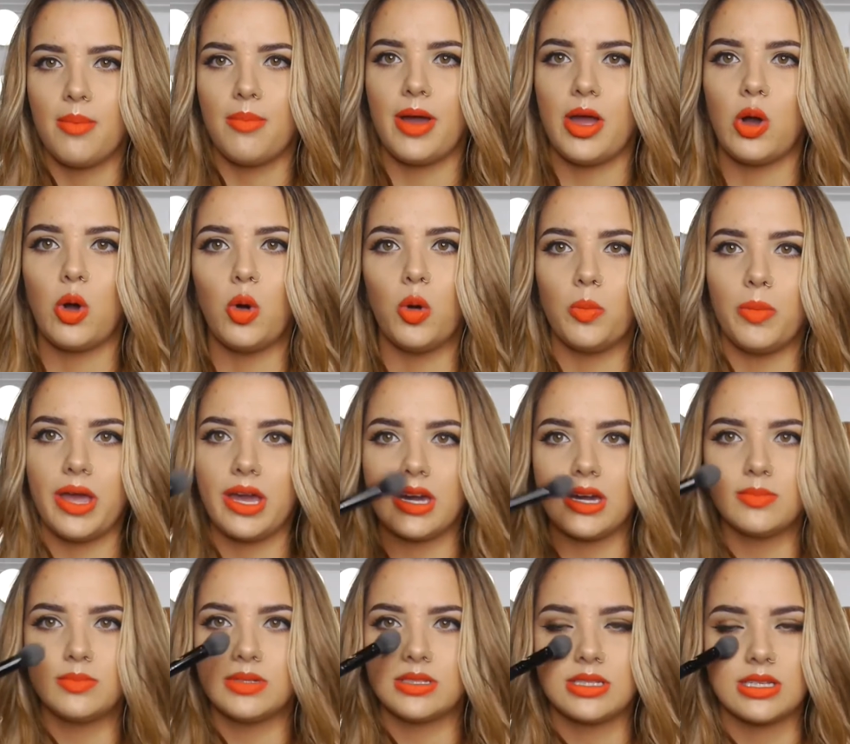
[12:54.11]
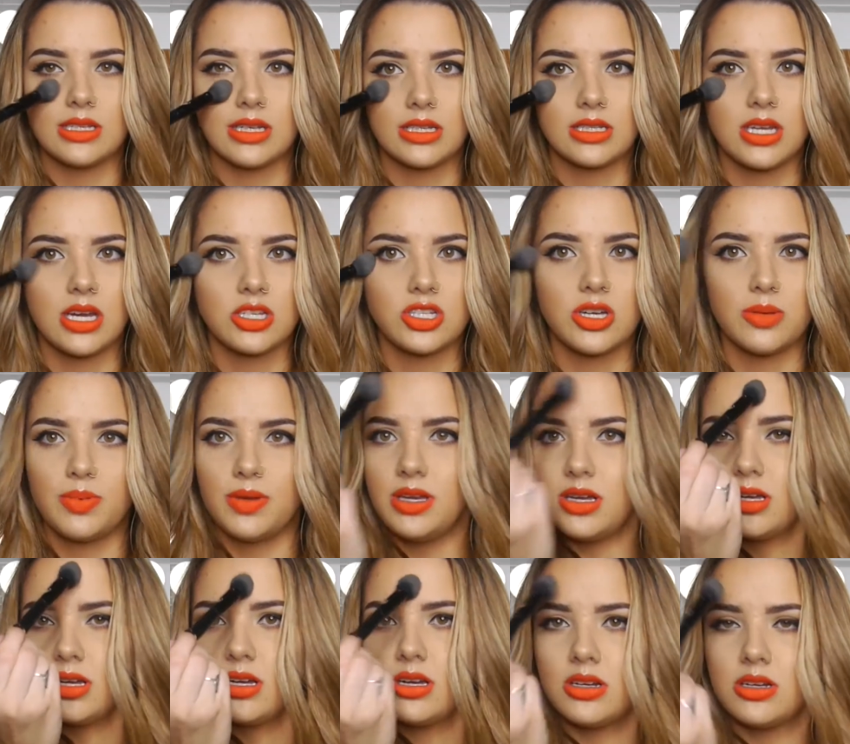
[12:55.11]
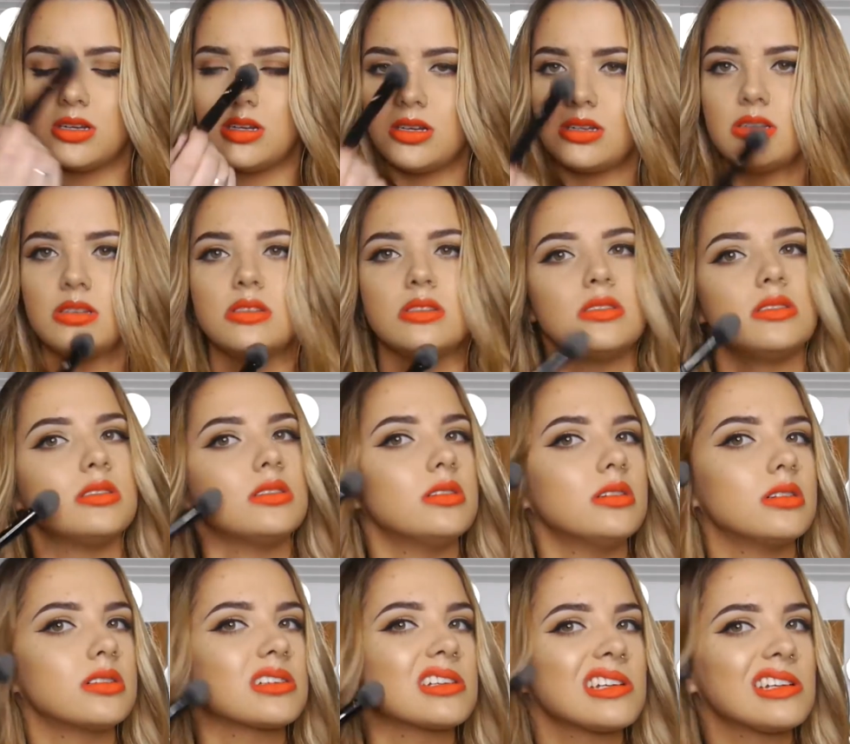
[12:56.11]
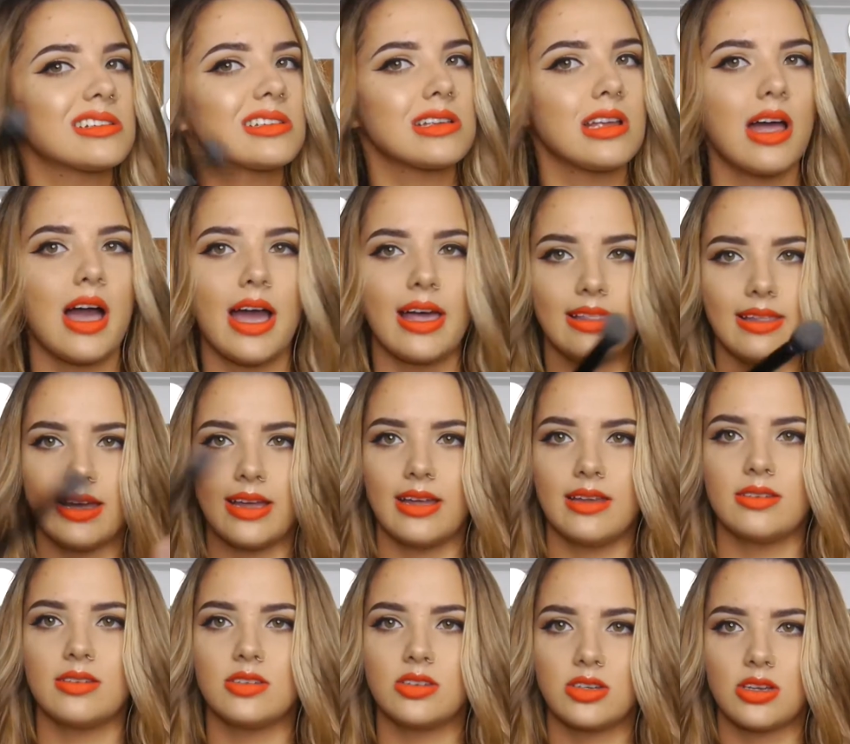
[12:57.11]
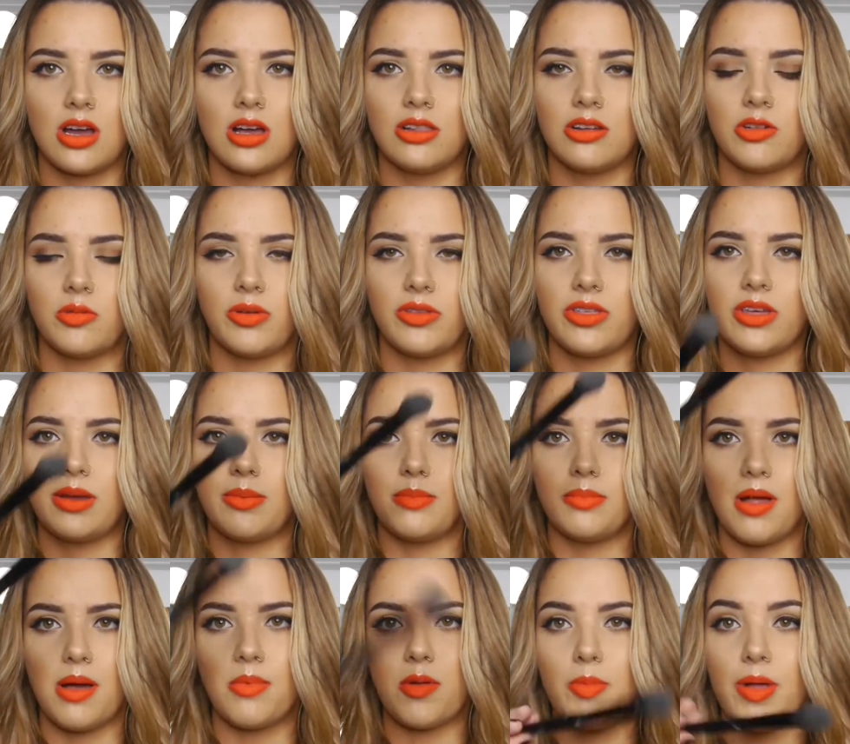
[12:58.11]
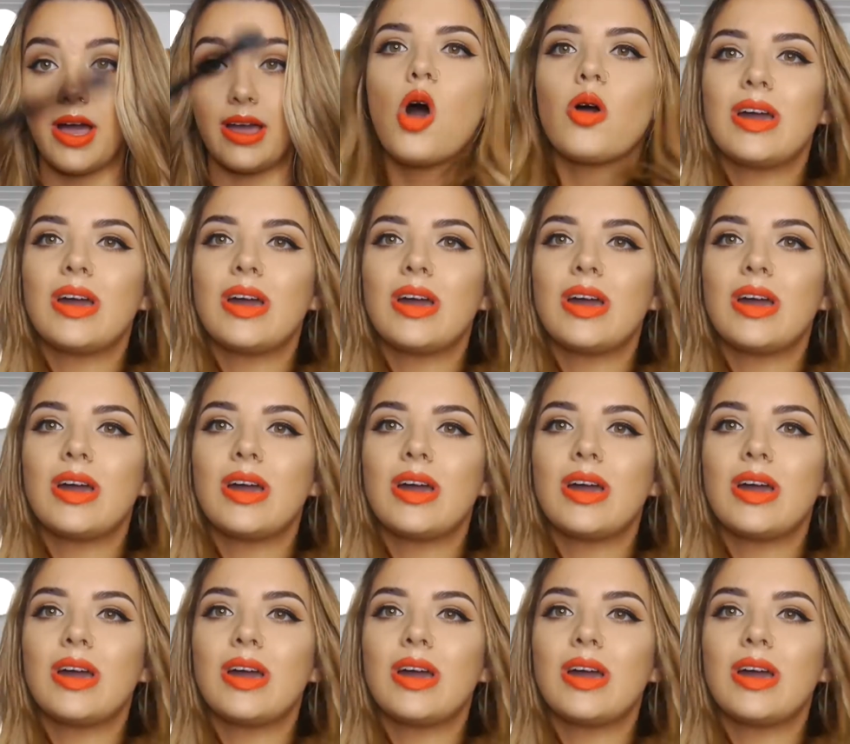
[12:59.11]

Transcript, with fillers: my whole makeup, just to like touch up here, da da da da da, highlight, color with it, blah blah blah.